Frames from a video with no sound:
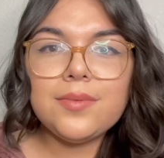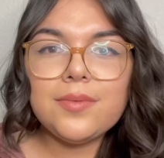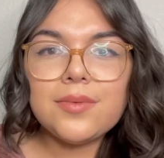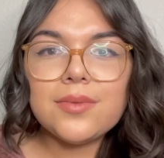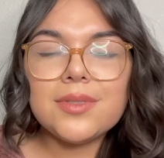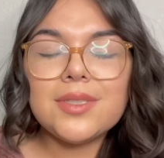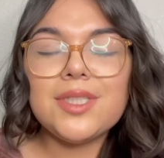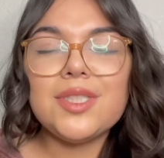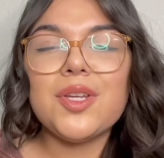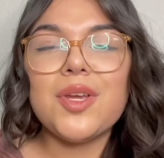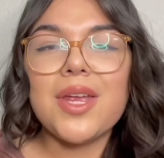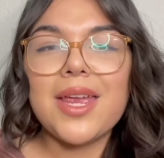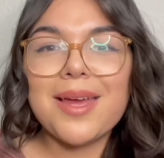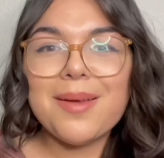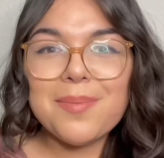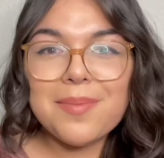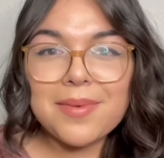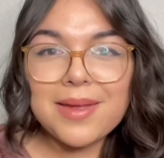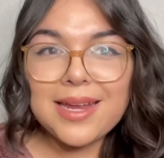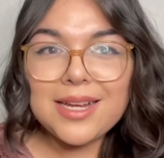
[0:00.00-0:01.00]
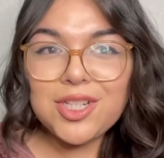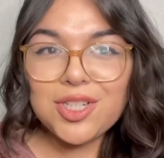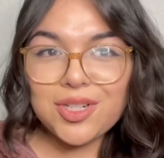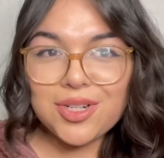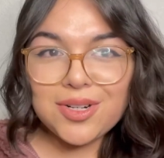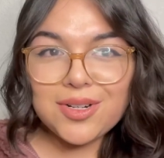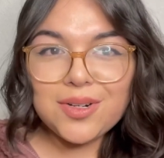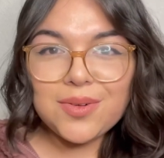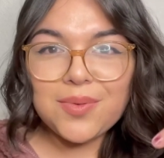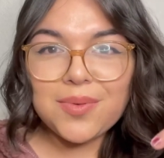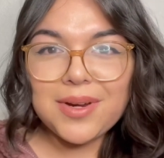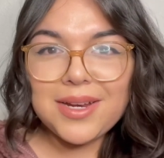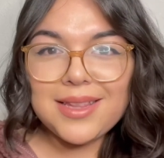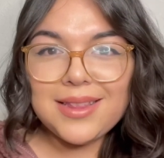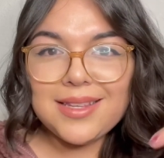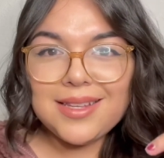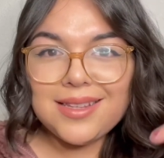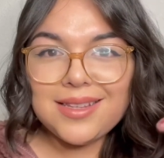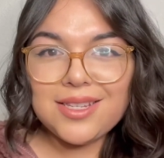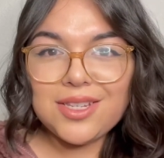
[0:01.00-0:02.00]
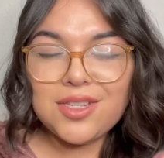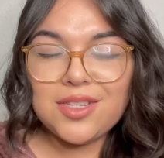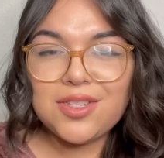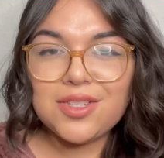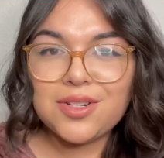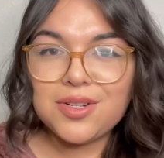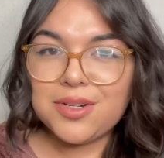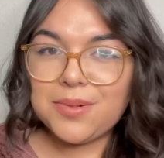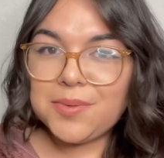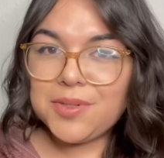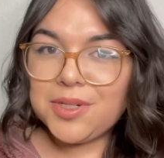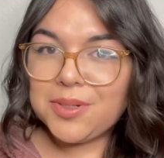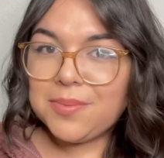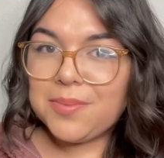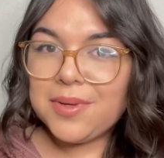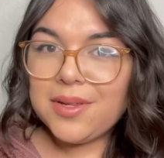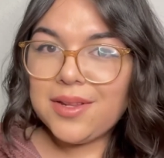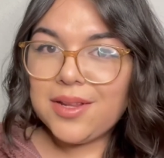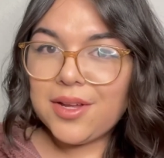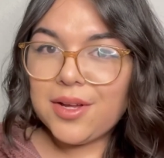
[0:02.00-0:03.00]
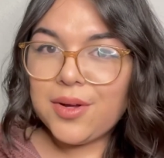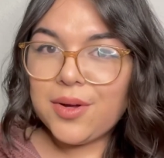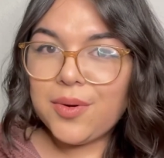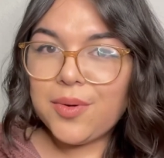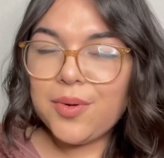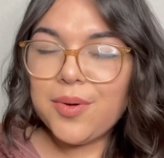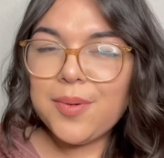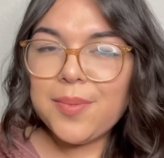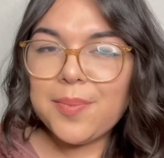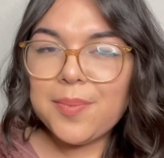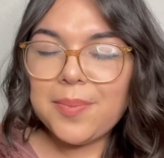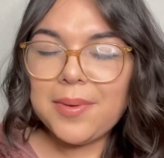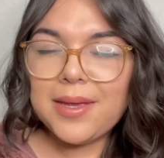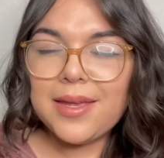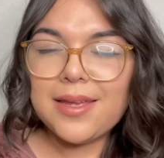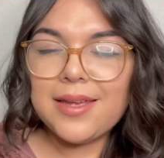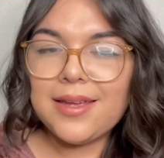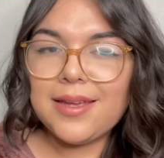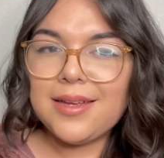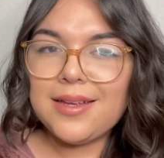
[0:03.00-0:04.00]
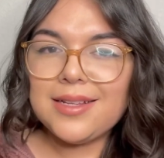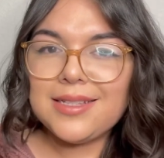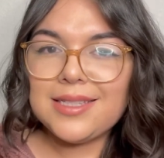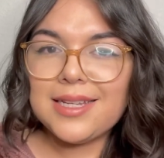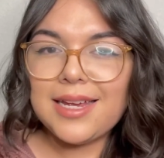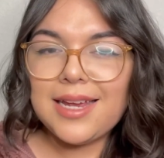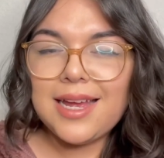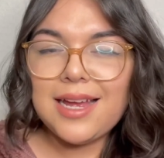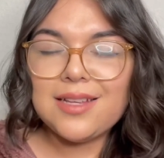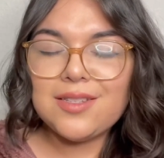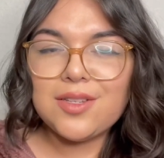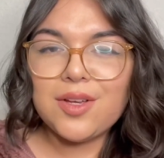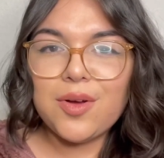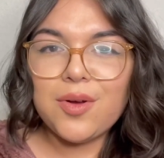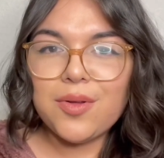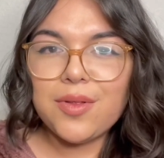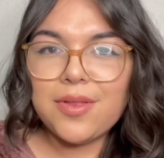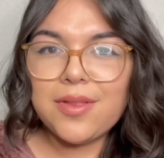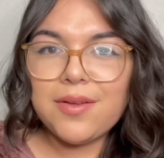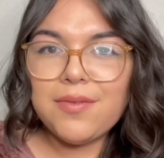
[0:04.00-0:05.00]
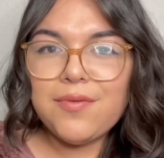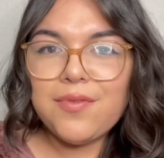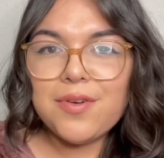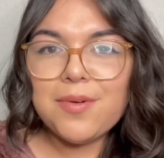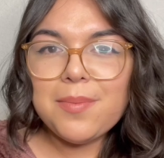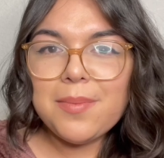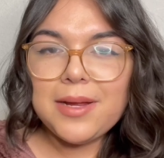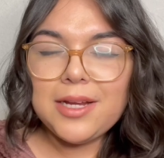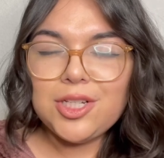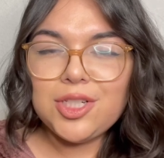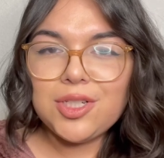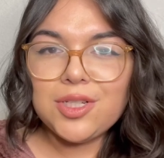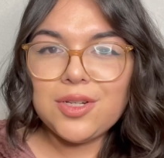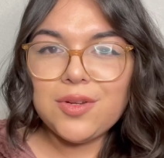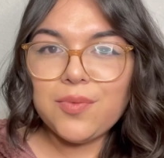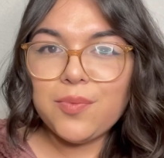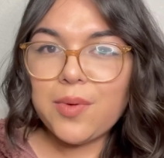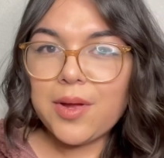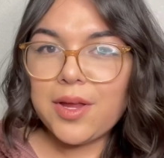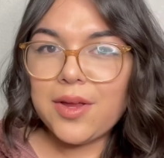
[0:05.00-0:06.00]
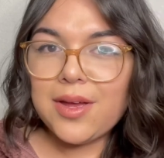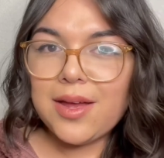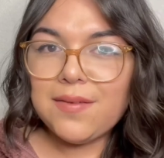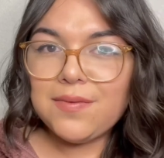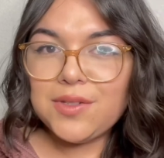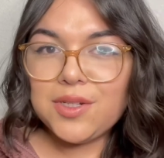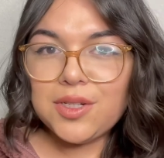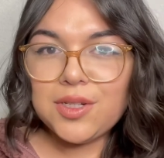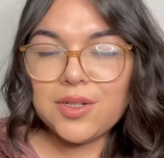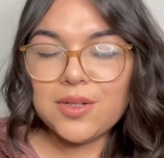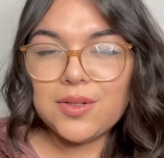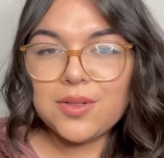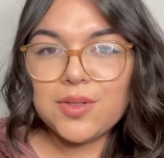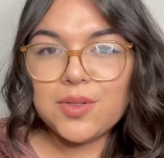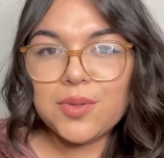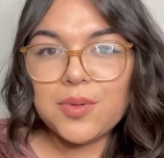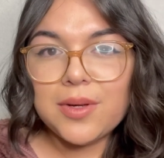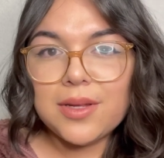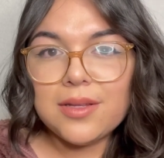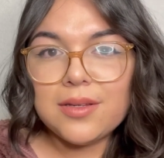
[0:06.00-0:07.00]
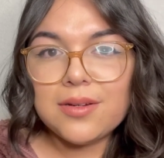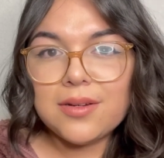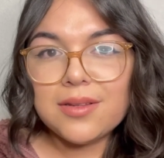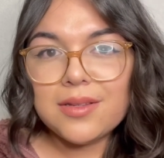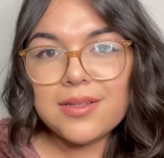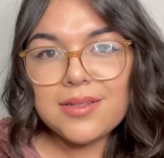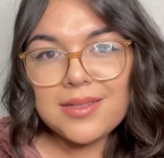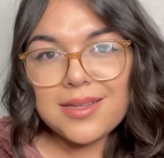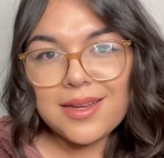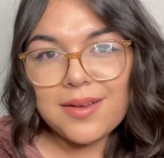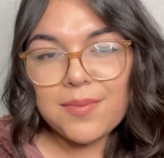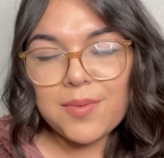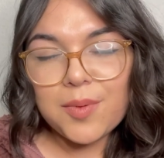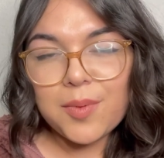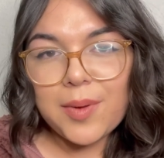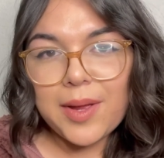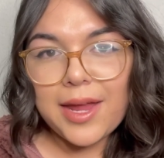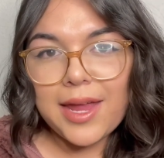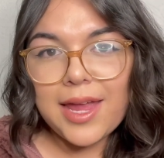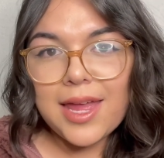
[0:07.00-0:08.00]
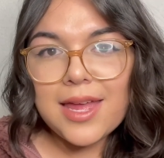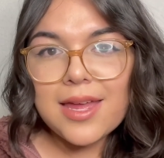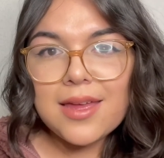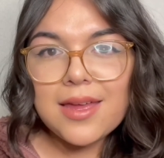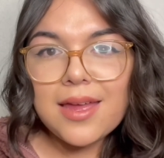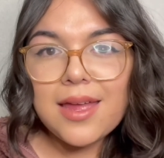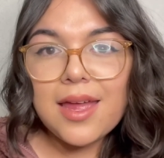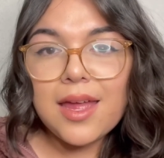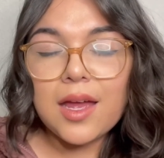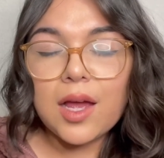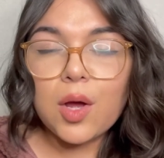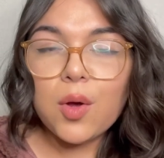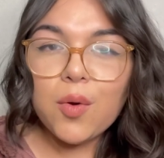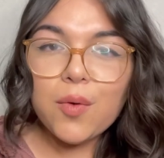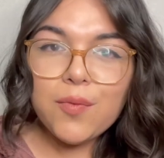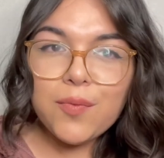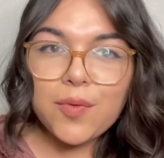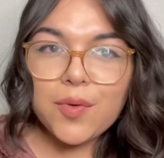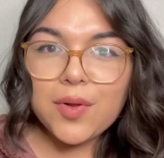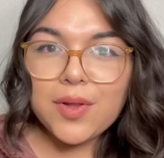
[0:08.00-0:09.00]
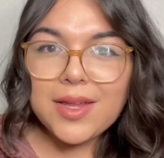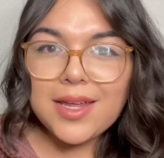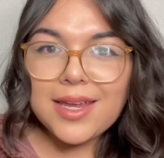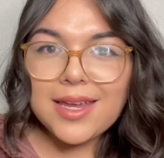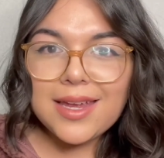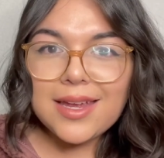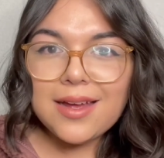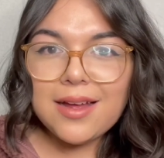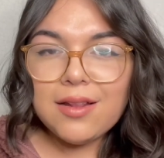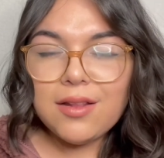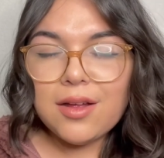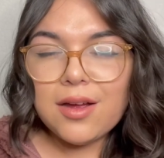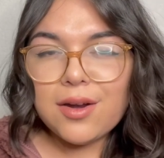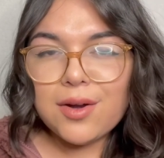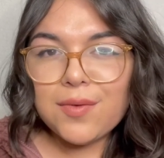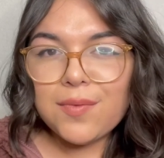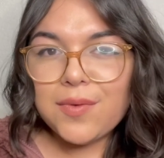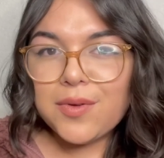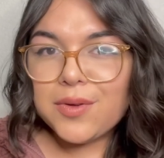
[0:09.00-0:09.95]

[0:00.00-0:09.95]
So yeah, make sure to read the description below because it has all the information of what you have to do to enter this giveaway. And hopefully a lot of you